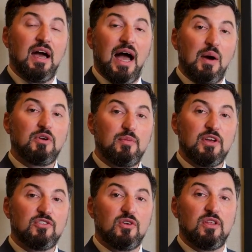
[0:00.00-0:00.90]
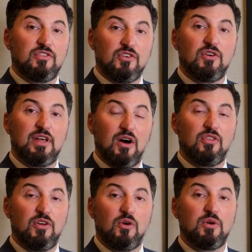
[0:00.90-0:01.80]
I want to make sure that it's a good
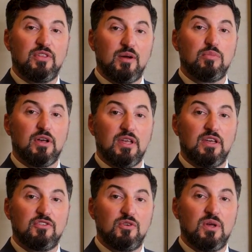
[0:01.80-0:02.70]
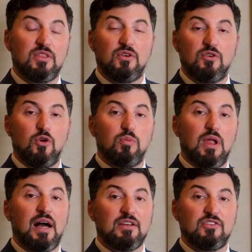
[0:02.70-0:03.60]
healthy artery that I'm plugging into and that there are no
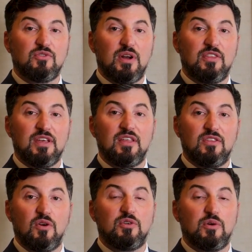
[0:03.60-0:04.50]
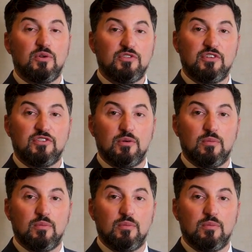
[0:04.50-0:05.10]
blockages or anything in the arterial system.